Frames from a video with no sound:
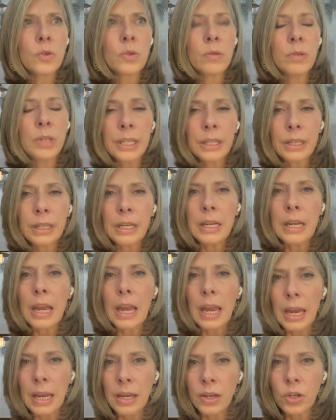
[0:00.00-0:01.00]
has
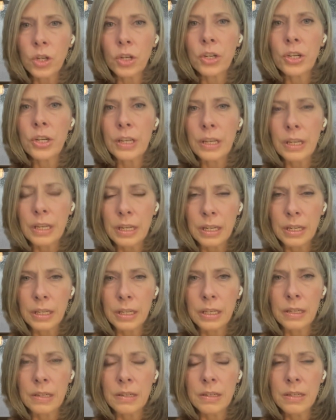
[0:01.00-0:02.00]
really anchored
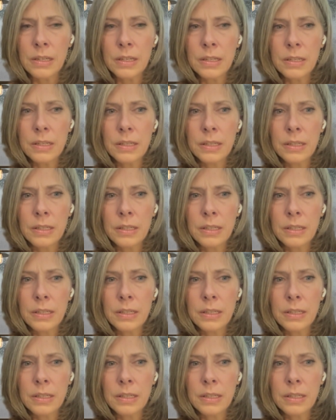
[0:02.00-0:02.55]
in,